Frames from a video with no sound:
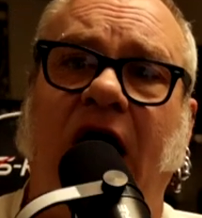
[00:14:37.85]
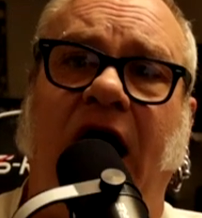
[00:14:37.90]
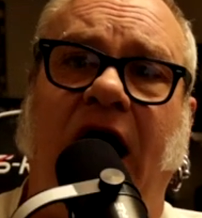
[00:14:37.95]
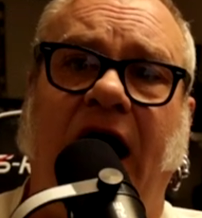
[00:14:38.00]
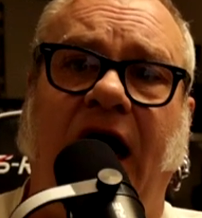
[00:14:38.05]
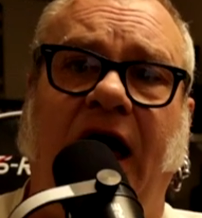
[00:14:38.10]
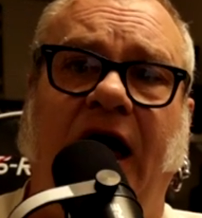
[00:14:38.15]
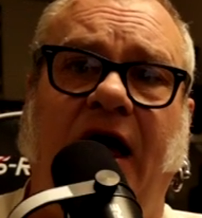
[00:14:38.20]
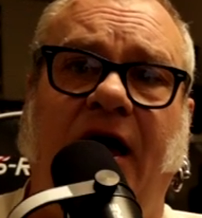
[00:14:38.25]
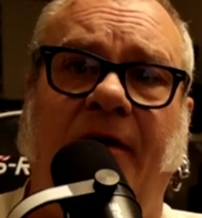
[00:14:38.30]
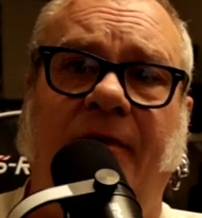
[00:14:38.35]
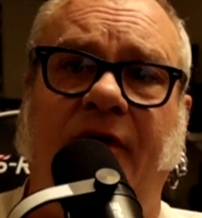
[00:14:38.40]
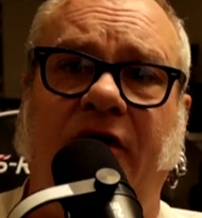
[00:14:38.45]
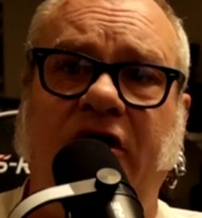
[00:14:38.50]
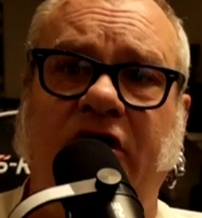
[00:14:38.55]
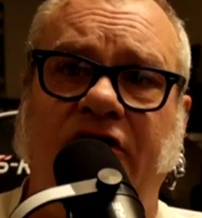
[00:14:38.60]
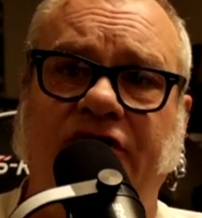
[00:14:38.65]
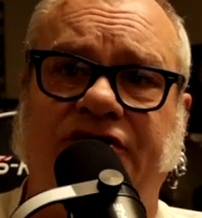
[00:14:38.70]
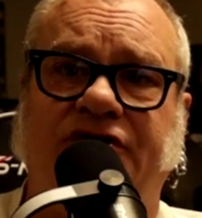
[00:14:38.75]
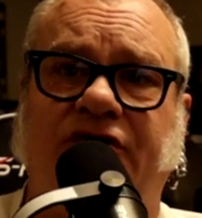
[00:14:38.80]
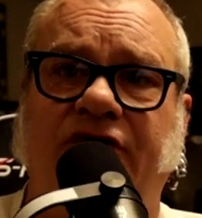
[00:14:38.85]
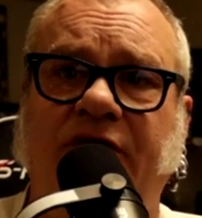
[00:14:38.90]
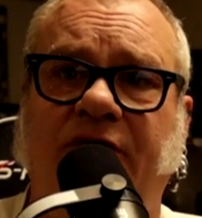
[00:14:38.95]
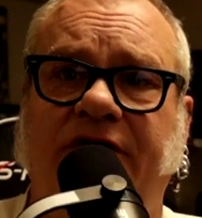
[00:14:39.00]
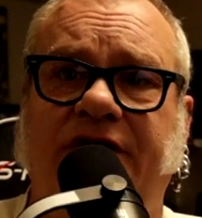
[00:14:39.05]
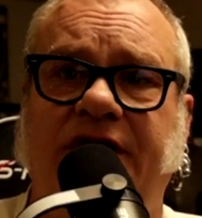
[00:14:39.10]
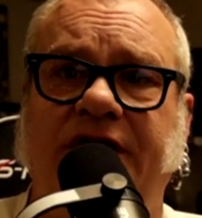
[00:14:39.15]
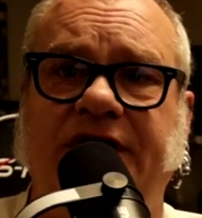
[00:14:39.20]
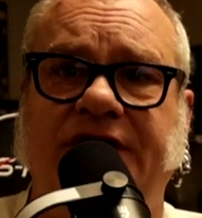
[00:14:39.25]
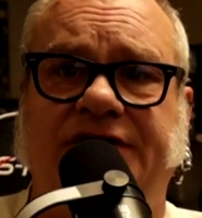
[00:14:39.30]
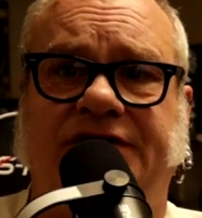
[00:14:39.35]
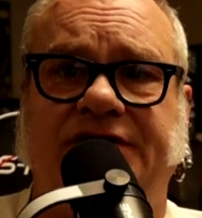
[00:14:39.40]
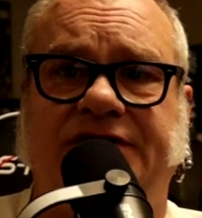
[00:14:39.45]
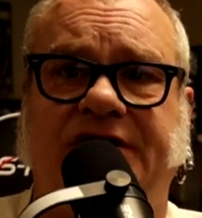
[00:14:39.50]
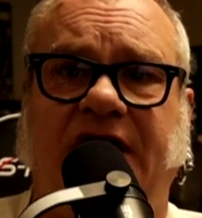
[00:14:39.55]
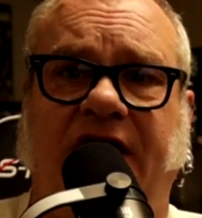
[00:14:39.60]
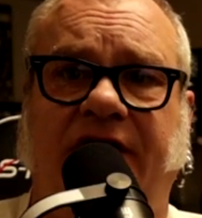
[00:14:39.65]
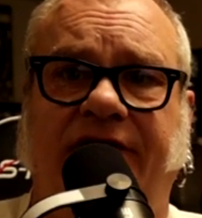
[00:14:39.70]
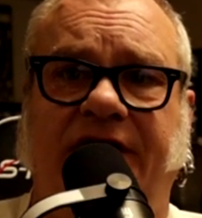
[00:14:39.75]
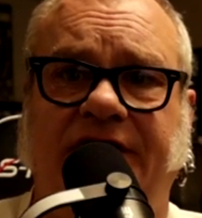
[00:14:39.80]
Um, usually with these, it's
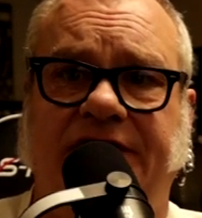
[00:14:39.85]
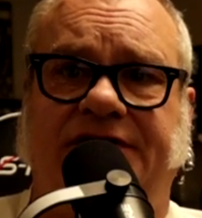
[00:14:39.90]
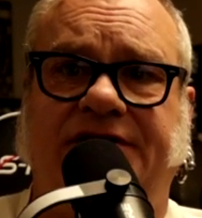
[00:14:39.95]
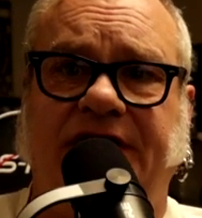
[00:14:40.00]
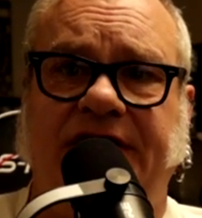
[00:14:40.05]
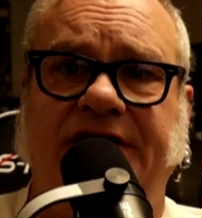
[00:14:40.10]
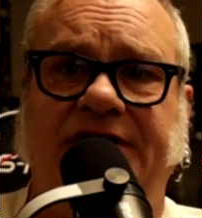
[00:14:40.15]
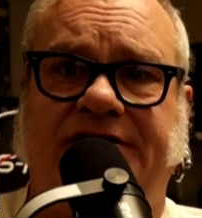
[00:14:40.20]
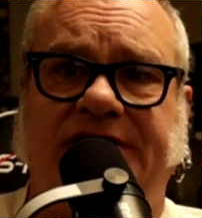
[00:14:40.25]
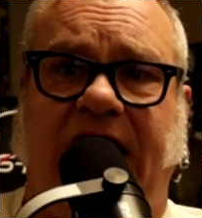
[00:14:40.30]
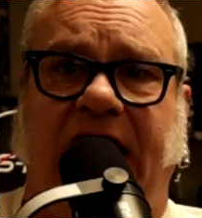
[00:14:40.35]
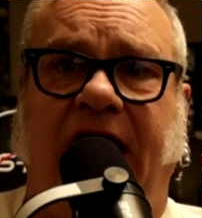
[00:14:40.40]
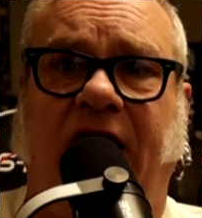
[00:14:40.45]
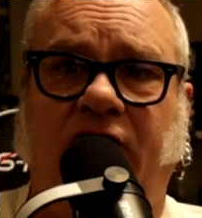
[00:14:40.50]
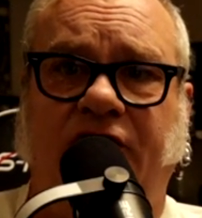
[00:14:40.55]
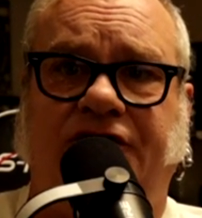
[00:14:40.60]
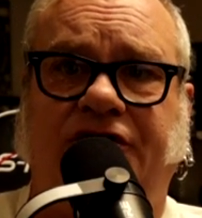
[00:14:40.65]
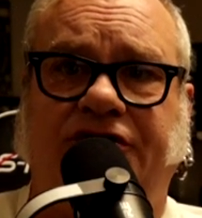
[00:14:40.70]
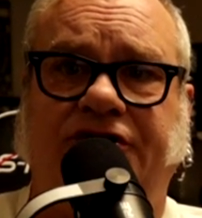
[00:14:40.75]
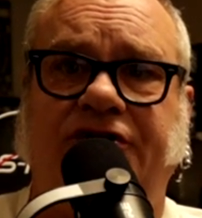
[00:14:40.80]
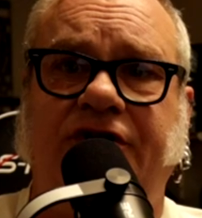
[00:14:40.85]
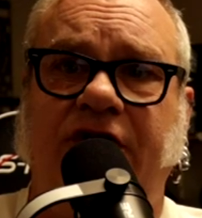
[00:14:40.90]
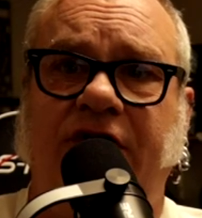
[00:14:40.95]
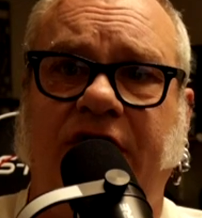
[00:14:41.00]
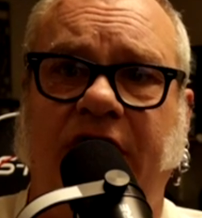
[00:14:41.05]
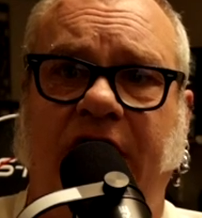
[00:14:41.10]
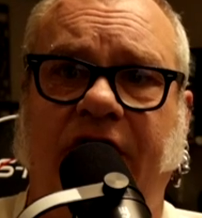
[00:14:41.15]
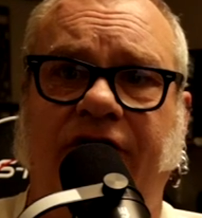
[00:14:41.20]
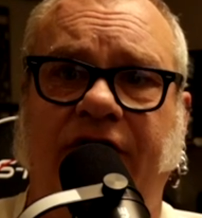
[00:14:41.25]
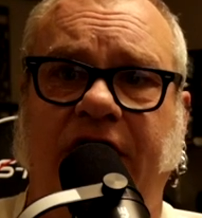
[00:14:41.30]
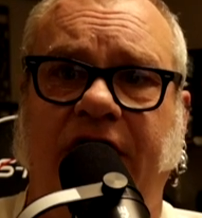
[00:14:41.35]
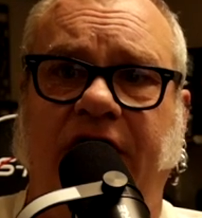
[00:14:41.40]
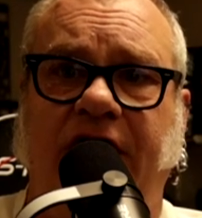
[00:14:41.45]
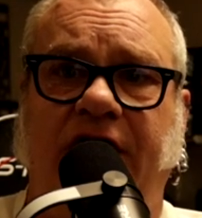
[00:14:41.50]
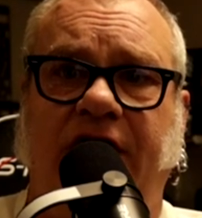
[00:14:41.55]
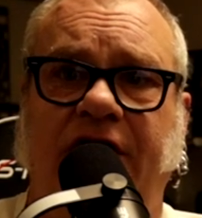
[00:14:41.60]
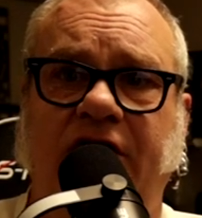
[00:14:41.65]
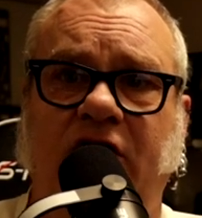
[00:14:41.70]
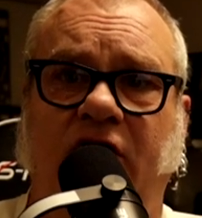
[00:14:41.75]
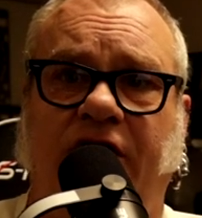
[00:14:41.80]
kind of an intense ouch and
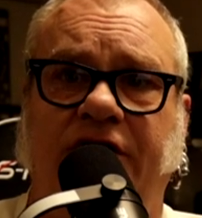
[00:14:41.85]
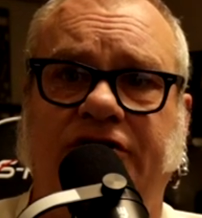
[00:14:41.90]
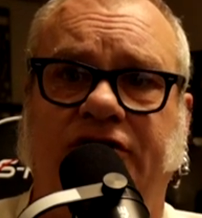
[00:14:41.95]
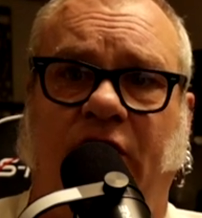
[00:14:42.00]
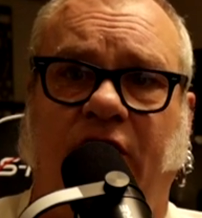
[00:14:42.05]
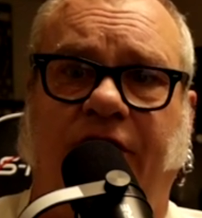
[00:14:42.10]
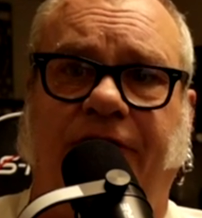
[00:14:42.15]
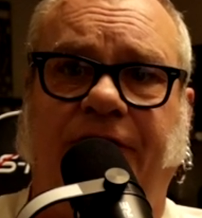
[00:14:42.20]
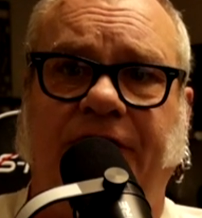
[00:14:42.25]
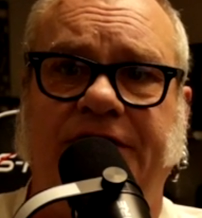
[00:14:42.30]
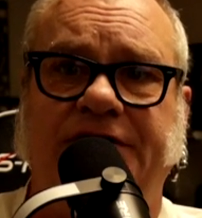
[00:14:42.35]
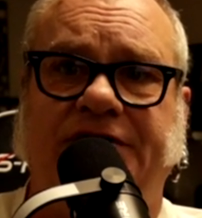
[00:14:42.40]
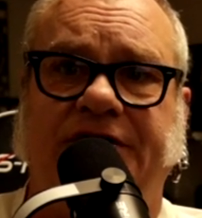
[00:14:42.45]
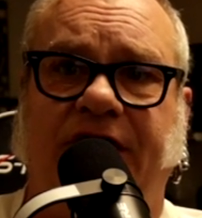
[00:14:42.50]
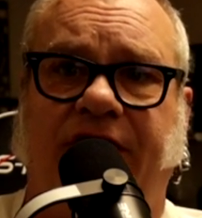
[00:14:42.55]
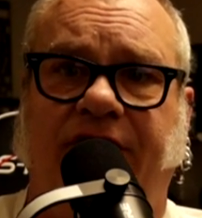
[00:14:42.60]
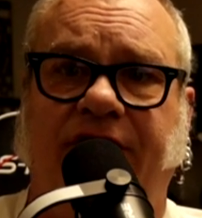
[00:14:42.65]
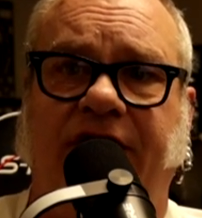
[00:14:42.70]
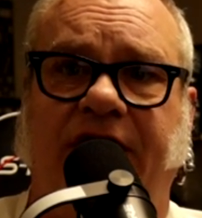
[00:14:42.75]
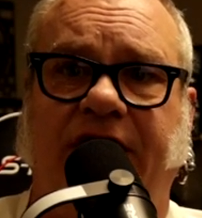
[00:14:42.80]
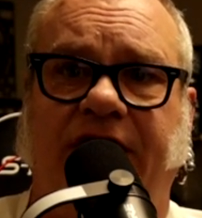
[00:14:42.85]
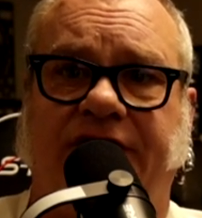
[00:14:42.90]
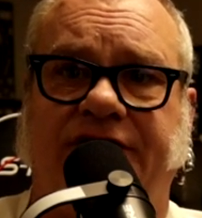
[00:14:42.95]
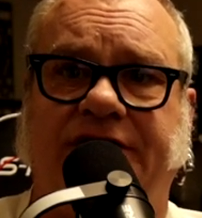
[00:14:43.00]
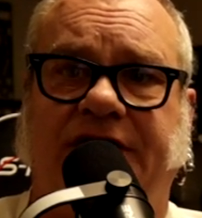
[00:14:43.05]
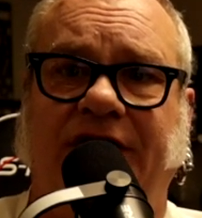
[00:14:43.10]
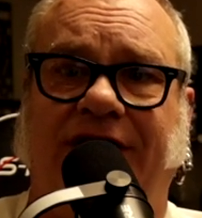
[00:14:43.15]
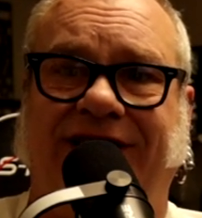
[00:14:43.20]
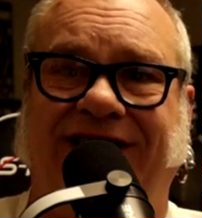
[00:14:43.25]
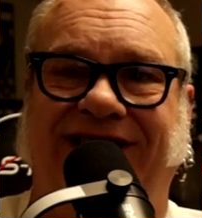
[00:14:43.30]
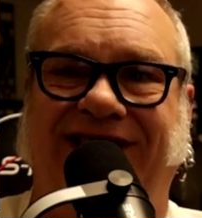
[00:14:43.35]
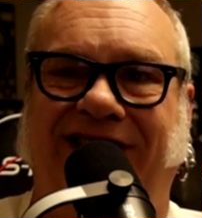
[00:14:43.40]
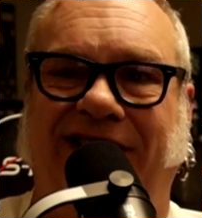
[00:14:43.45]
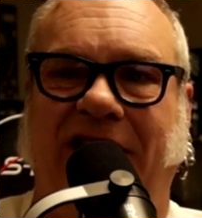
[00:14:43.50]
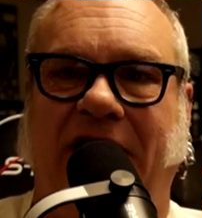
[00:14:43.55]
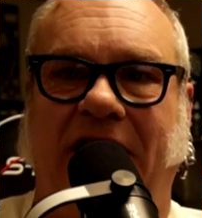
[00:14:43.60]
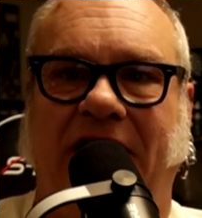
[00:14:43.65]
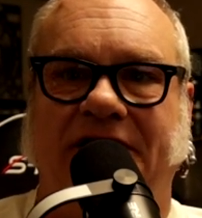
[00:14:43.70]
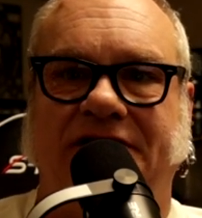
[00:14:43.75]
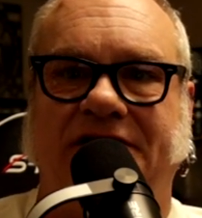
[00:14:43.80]
then your endorphins and everything else kick in
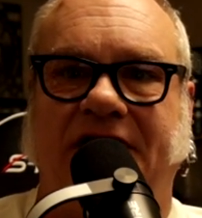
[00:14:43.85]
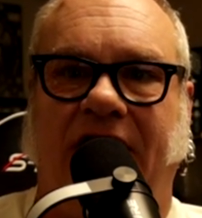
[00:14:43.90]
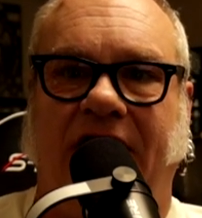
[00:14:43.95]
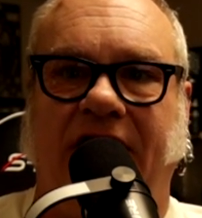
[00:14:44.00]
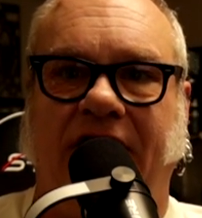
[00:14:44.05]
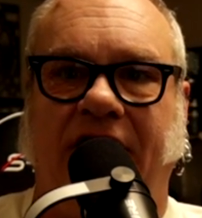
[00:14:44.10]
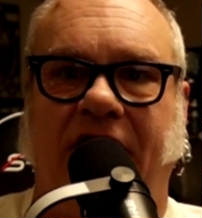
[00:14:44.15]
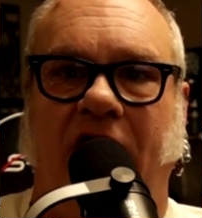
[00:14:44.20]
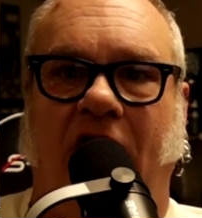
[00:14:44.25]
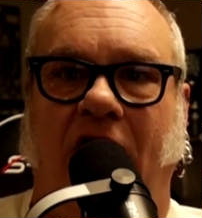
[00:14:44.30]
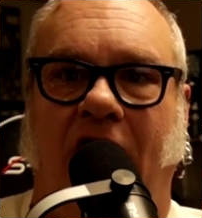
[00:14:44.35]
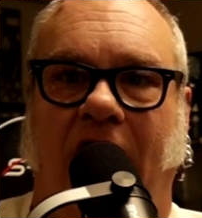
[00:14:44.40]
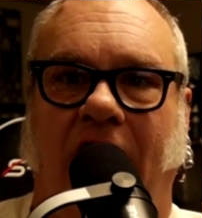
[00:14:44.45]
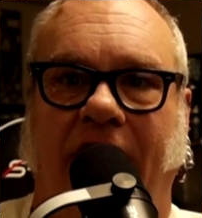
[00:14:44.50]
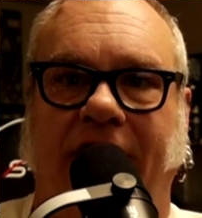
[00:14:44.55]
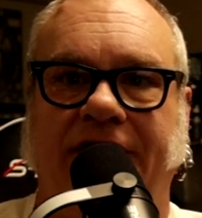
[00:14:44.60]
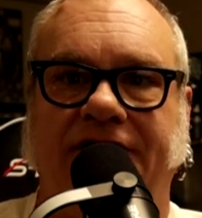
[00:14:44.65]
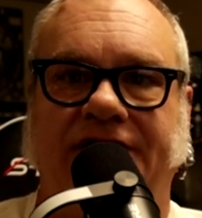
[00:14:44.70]
and it's kind of gone.